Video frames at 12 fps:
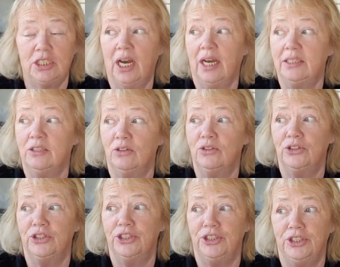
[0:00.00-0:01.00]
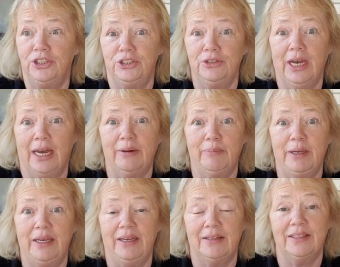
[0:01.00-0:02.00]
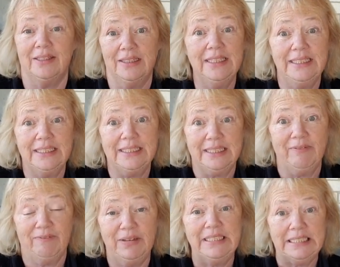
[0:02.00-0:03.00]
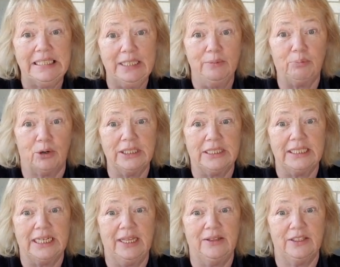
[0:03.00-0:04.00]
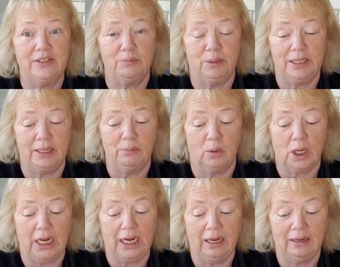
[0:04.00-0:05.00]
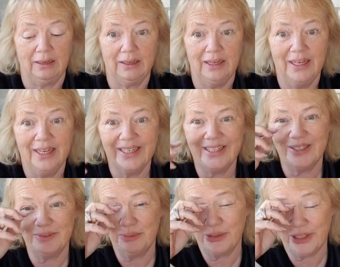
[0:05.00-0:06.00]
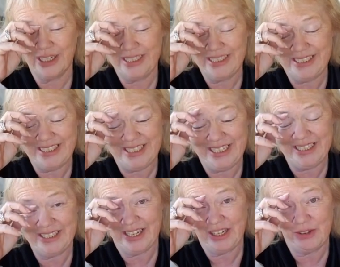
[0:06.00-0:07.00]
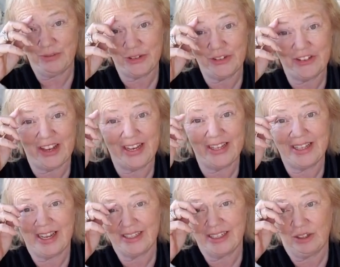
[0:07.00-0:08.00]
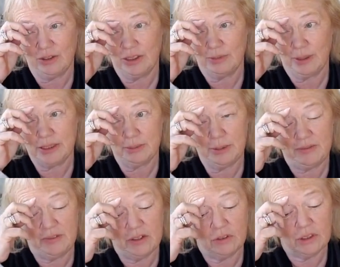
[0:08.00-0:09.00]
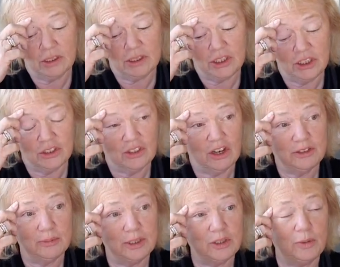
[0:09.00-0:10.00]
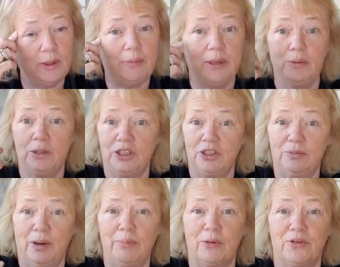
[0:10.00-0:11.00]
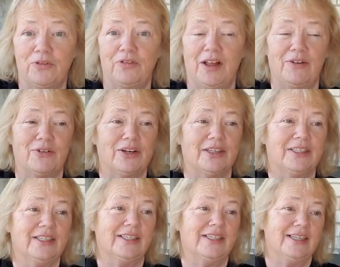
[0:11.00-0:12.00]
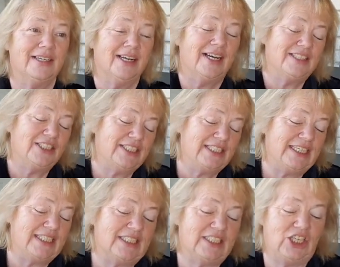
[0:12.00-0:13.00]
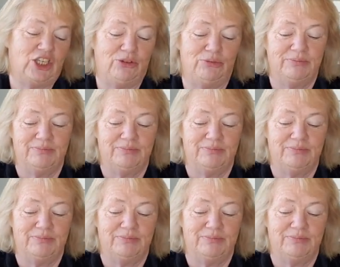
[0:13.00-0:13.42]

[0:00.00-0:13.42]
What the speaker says: I told her, you got to be at least physically present at this Monday morning. Good morning, Jean. Thank you for saying that. That always makes me feel good. She always calls me Sweet Pea, which is my birth flower, and I just think it's cute.